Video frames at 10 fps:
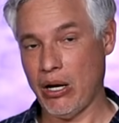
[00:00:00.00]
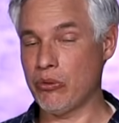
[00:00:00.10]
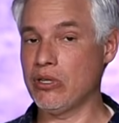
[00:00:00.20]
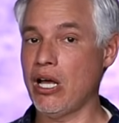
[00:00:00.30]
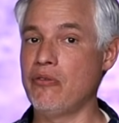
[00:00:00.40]

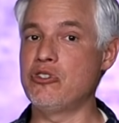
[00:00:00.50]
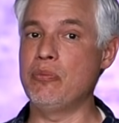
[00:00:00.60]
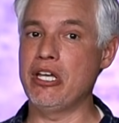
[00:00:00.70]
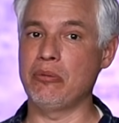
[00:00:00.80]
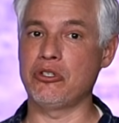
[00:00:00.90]
would love to
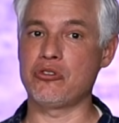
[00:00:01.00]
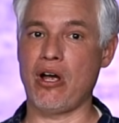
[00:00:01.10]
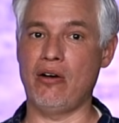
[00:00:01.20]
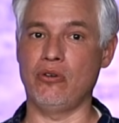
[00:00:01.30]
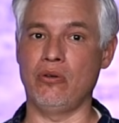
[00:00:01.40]
be able to
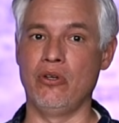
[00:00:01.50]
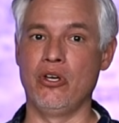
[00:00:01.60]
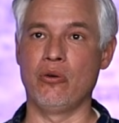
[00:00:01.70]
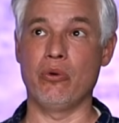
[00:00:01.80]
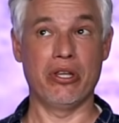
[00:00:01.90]
travel
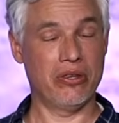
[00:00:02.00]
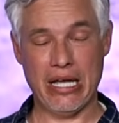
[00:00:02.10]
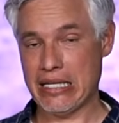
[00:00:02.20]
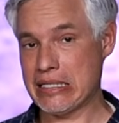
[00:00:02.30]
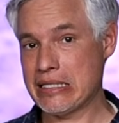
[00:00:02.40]
with
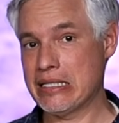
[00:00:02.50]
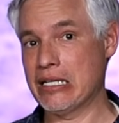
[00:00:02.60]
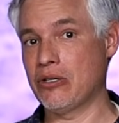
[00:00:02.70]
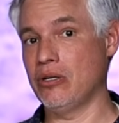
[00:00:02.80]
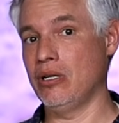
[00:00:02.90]
a
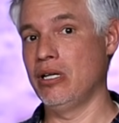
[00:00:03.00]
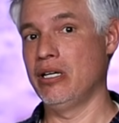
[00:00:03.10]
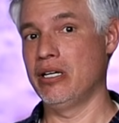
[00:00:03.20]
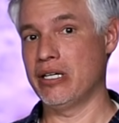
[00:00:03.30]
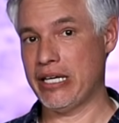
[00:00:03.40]
single
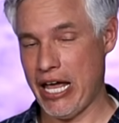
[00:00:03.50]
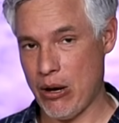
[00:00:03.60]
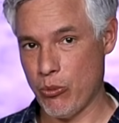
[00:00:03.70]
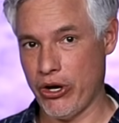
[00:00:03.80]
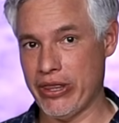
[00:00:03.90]

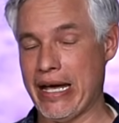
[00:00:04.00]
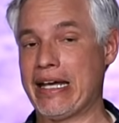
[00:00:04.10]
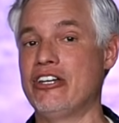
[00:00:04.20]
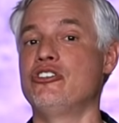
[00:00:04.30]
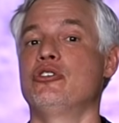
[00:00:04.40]
camera that
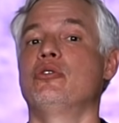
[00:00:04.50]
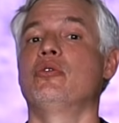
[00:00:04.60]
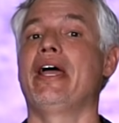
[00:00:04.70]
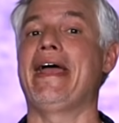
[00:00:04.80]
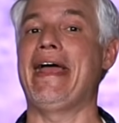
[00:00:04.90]
can do
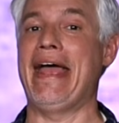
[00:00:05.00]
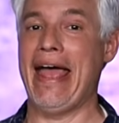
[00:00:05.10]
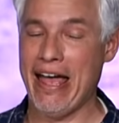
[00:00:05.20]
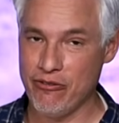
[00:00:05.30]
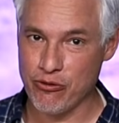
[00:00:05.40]

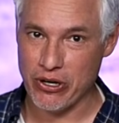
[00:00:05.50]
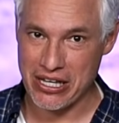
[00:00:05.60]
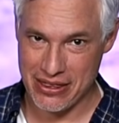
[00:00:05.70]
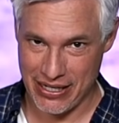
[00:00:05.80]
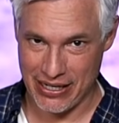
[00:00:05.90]

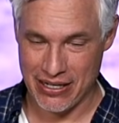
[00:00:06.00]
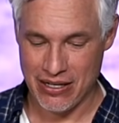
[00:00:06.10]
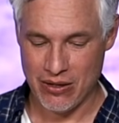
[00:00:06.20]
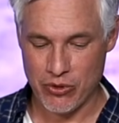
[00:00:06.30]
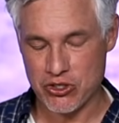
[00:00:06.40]
everything.
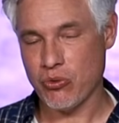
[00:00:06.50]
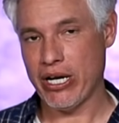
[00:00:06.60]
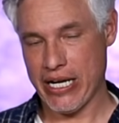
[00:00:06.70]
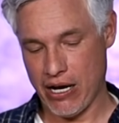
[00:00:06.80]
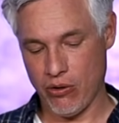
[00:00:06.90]
Because right
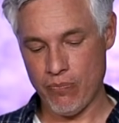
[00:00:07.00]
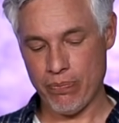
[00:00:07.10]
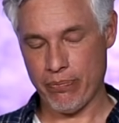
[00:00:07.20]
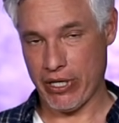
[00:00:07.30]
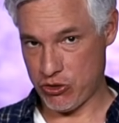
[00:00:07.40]
now,
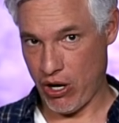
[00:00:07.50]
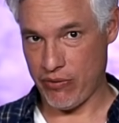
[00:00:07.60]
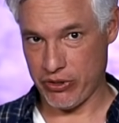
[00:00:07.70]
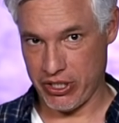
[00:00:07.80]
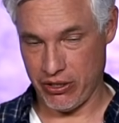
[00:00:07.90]
my
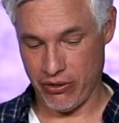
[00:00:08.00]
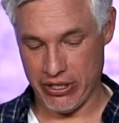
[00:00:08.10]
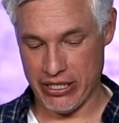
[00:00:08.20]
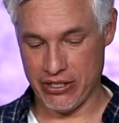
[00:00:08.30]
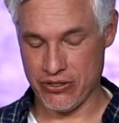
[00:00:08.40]
travel gear
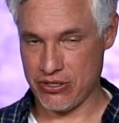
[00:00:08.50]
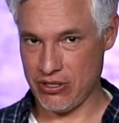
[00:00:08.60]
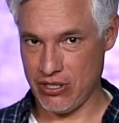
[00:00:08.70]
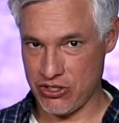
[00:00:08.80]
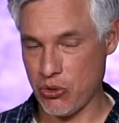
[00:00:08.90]
is
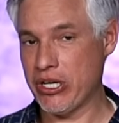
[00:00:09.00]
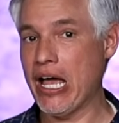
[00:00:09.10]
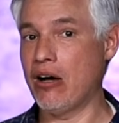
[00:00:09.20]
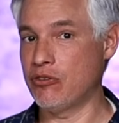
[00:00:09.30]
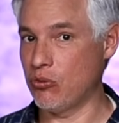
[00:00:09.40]
a Sony
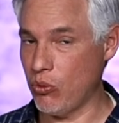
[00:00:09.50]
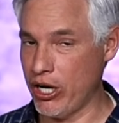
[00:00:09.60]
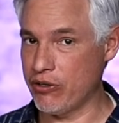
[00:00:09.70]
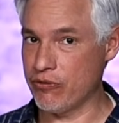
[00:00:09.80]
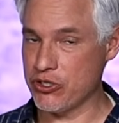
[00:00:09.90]
Alpha
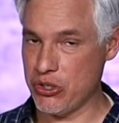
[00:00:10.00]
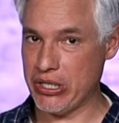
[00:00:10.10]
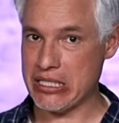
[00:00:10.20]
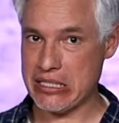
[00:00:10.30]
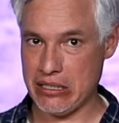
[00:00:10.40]
1 for shooting
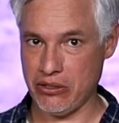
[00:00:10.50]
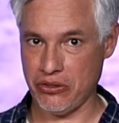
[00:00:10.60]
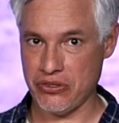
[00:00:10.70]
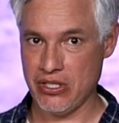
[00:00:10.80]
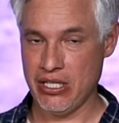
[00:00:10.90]

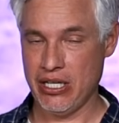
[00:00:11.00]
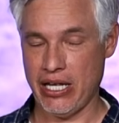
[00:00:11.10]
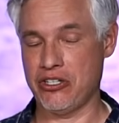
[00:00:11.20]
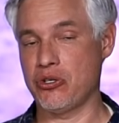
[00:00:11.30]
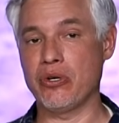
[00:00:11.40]
stills and
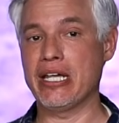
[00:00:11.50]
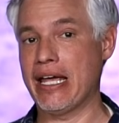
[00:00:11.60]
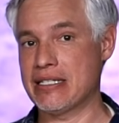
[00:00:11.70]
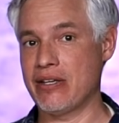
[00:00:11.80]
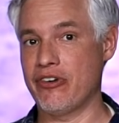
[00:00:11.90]
a Sony
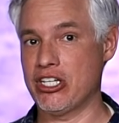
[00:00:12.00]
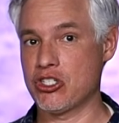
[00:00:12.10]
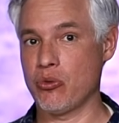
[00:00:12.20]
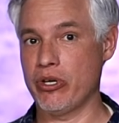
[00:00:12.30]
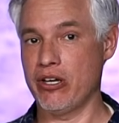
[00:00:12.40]
a7S
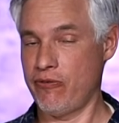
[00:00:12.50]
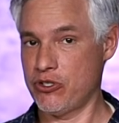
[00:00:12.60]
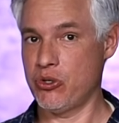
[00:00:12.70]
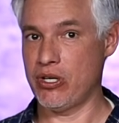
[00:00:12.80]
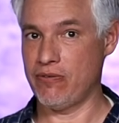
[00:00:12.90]
III for
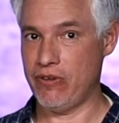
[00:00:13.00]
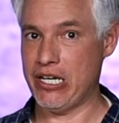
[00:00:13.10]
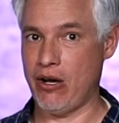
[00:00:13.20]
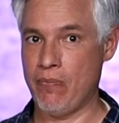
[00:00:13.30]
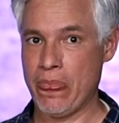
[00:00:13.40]
shooting
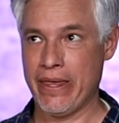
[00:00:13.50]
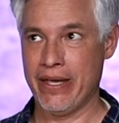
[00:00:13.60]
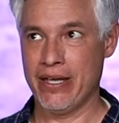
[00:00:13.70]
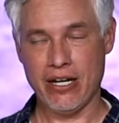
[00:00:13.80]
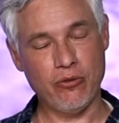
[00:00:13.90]
video.
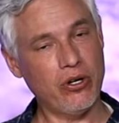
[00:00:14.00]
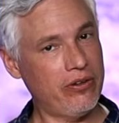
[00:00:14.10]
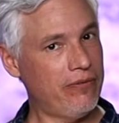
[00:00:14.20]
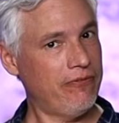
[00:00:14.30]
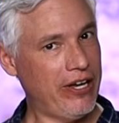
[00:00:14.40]
And if one of
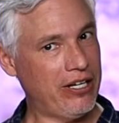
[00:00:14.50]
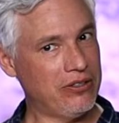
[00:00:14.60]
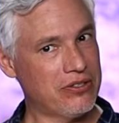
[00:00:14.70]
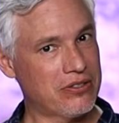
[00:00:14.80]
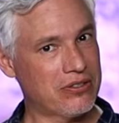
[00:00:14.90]
them
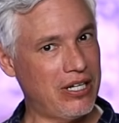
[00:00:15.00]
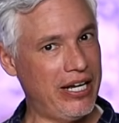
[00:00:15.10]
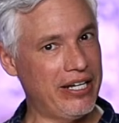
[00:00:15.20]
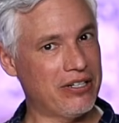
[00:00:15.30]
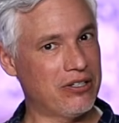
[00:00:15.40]
fails,
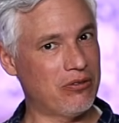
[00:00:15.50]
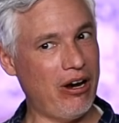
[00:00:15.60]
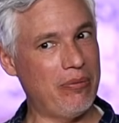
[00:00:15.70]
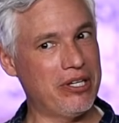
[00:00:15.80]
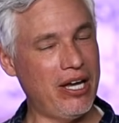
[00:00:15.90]
I could
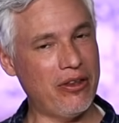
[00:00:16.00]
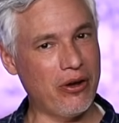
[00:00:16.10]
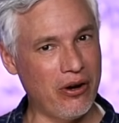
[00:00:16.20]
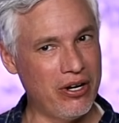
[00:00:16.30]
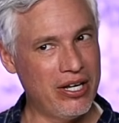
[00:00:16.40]
grab the
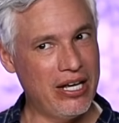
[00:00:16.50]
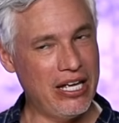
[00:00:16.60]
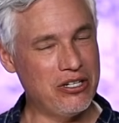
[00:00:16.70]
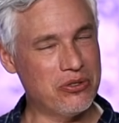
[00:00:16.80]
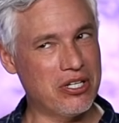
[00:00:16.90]
other
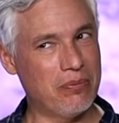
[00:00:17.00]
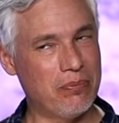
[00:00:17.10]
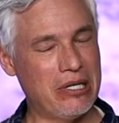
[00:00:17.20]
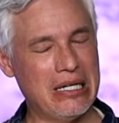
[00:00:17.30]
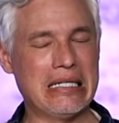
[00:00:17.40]
and use it,
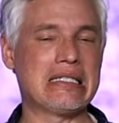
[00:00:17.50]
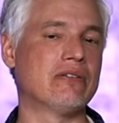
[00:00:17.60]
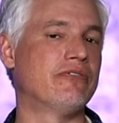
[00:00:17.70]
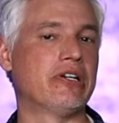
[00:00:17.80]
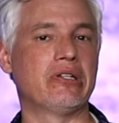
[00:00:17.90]
but in a
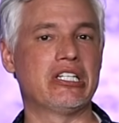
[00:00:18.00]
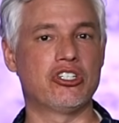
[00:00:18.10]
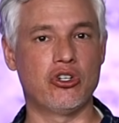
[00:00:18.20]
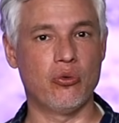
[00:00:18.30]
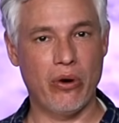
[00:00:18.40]
severely
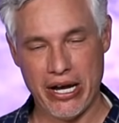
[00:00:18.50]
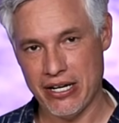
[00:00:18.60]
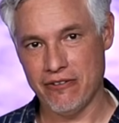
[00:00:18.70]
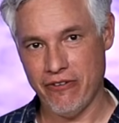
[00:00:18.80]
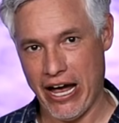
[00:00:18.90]

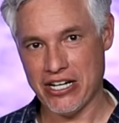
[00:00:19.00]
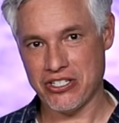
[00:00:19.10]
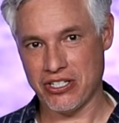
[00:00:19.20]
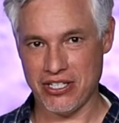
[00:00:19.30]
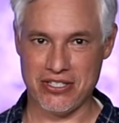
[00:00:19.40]
degraded
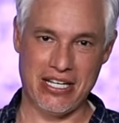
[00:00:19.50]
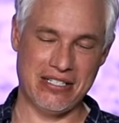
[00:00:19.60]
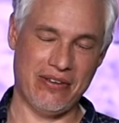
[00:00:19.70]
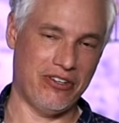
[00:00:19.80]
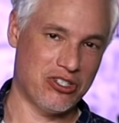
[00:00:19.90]
fashion, because the
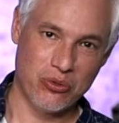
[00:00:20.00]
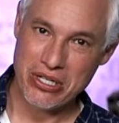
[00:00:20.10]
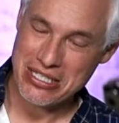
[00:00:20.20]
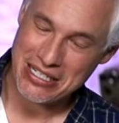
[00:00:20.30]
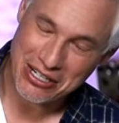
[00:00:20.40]
A7S3
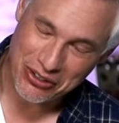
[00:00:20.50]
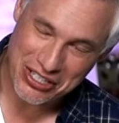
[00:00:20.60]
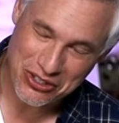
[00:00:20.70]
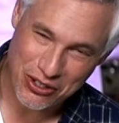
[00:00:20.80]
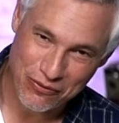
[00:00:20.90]
isn't nearly
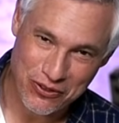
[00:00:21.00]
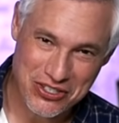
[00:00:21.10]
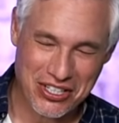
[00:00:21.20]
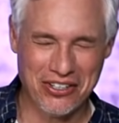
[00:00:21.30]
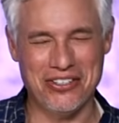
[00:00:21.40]
as good for
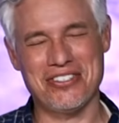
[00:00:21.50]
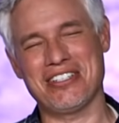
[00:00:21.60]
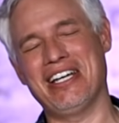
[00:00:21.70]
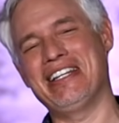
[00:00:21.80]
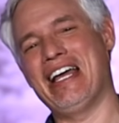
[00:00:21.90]
stills,
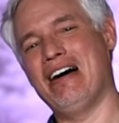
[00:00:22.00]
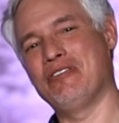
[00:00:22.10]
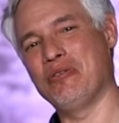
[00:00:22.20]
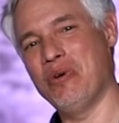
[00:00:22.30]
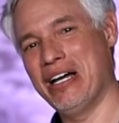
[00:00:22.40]
and the Alpha
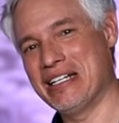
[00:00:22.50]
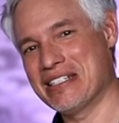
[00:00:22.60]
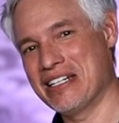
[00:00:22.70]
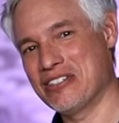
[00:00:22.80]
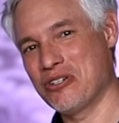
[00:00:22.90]
1
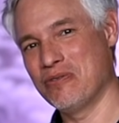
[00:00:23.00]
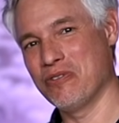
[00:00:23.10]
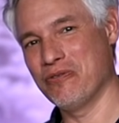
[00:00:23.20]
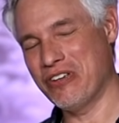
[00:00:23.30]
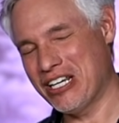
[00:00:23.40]
isn't as good for
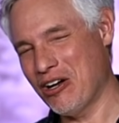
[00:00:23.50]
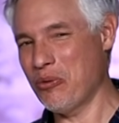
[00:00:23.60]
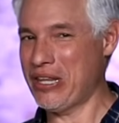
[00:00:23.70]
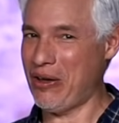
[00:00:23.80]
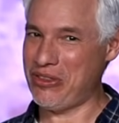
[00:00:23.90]
video
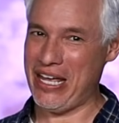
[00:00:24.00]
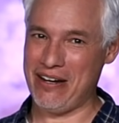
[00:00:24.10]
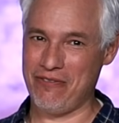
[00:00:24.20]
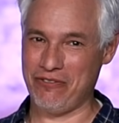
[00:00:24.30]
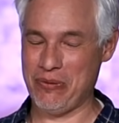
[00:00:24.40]
without
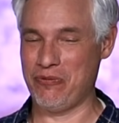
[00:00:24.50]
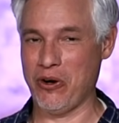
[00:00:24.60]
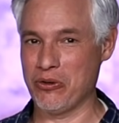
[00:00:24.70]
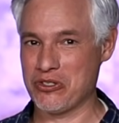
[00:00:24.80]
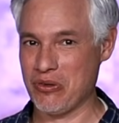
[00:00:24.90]
that flip
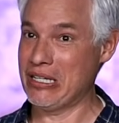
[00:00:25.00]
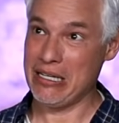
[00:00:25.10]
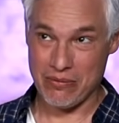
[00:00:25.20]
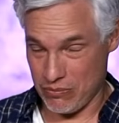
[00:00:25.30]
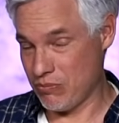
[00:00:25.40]
forward screen that
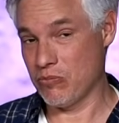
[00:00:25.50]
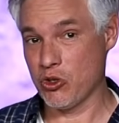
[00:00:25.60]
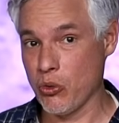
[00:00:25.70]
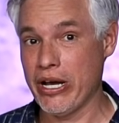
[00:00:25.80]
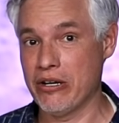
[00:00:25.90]

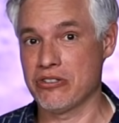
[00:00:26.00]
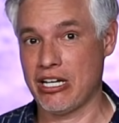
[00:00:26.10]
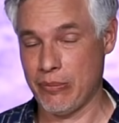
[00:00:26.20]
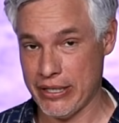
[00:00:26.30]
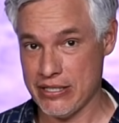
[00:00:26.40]
creators
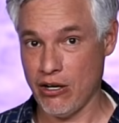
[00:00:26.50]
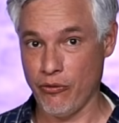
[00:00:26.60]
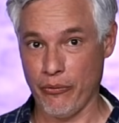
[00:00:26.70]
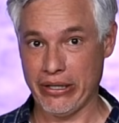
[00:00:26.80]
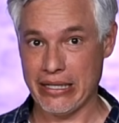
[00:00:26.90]
like myself
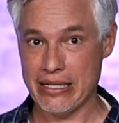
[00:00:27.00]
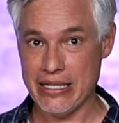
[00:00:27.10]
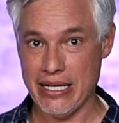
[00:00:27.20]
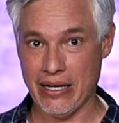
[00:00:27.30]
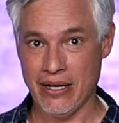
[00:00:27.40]
really
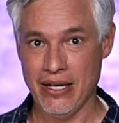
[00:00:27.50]
need.